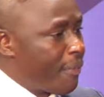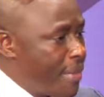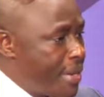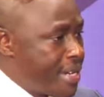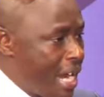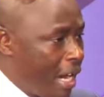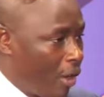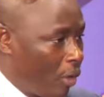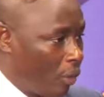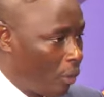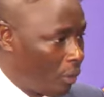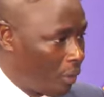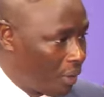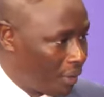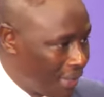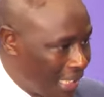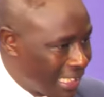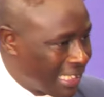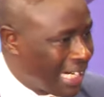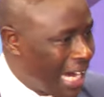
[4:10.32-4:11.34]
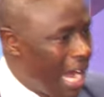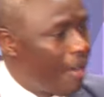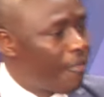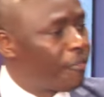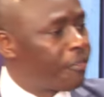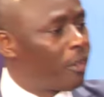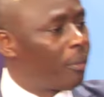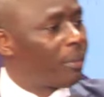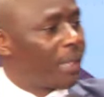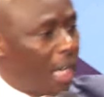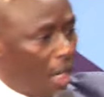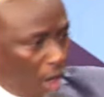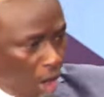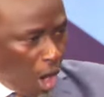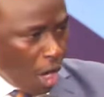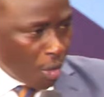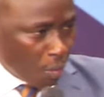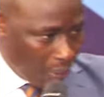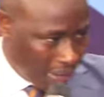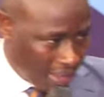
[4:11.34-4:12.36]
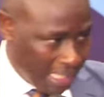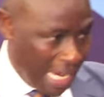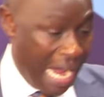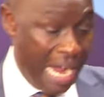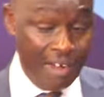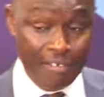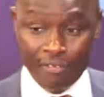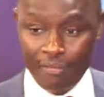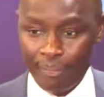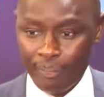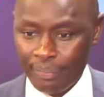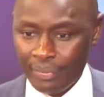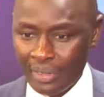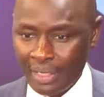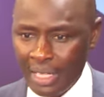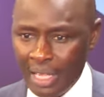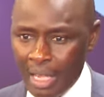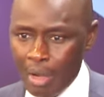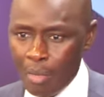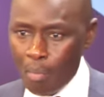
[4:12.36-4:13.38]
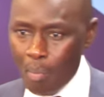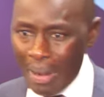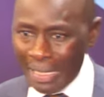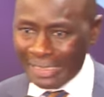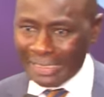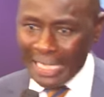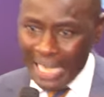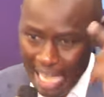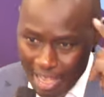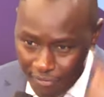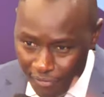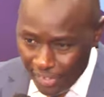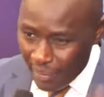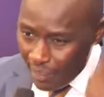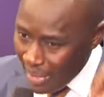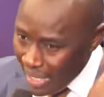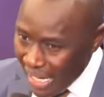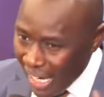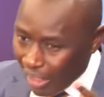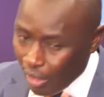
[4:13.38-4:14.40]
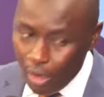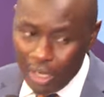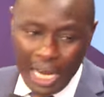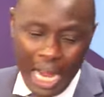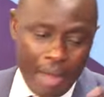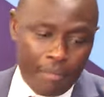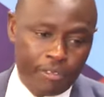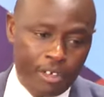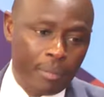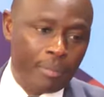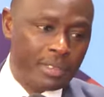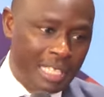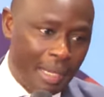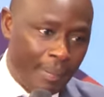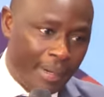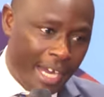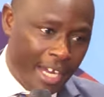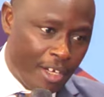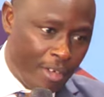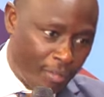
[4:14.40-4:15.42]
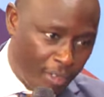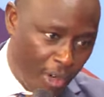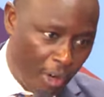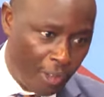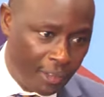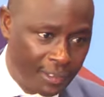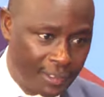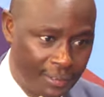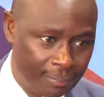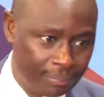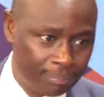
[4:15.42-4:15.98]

miracle that comes from the God we serve, but every miracle comes from some kind of God.